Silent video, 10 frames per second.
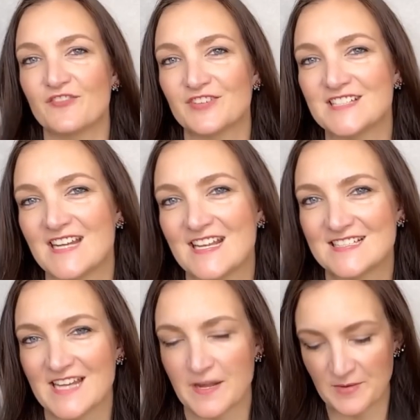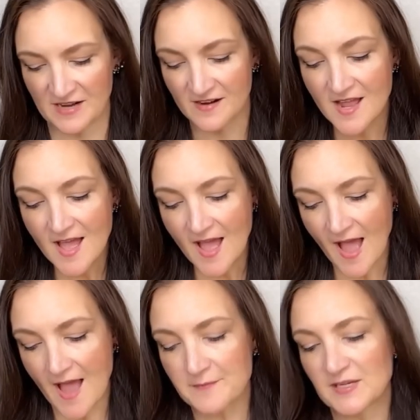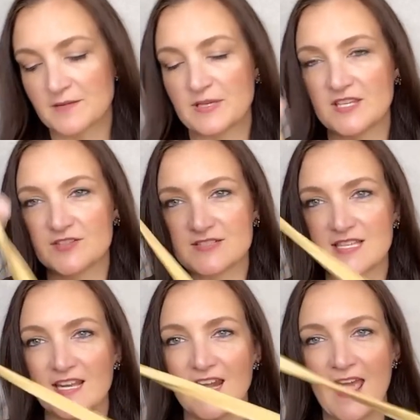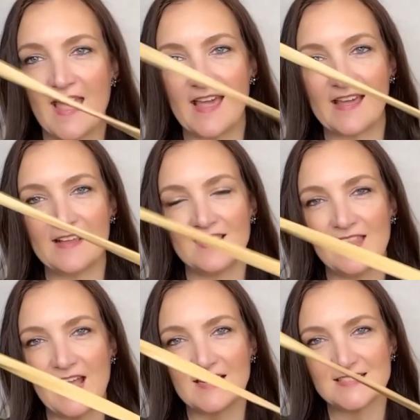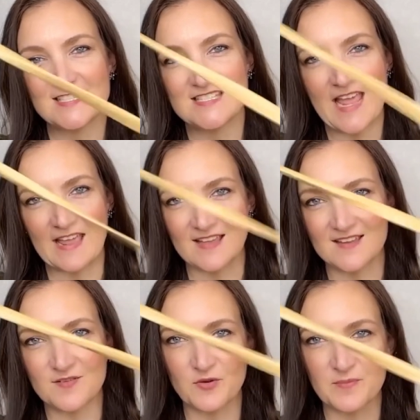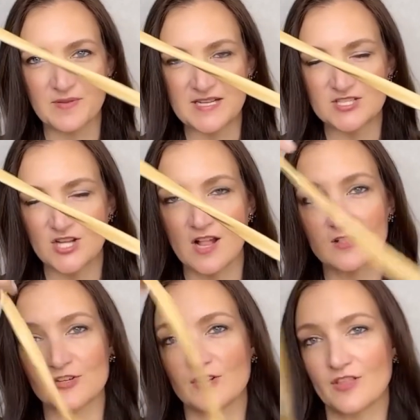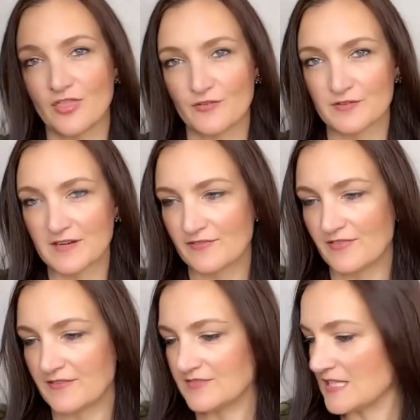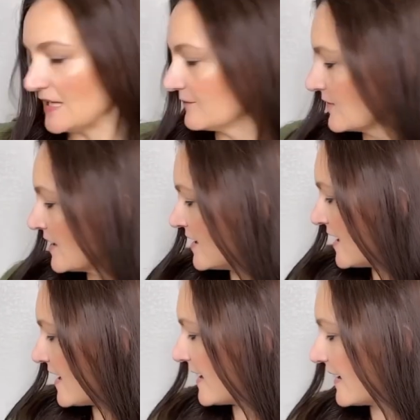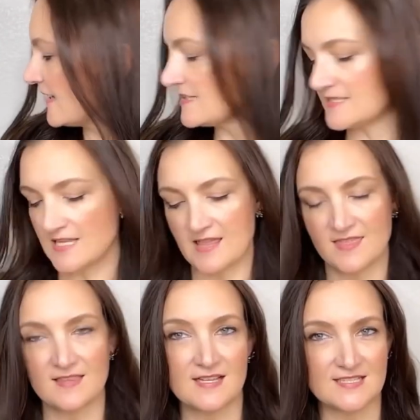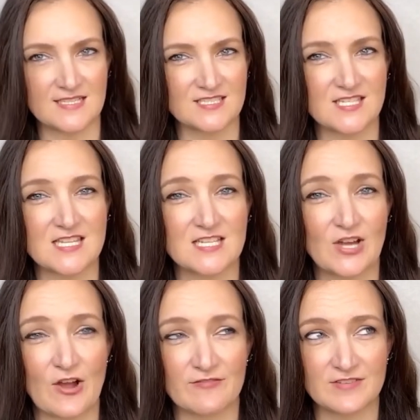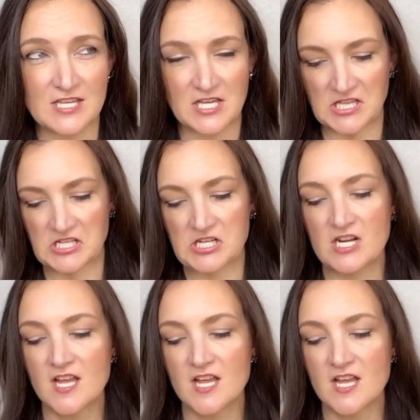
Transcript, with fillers: for today's teddy bear, I'm gonna be using a light tan or blush colored 350 and I think that's actually the toffee color.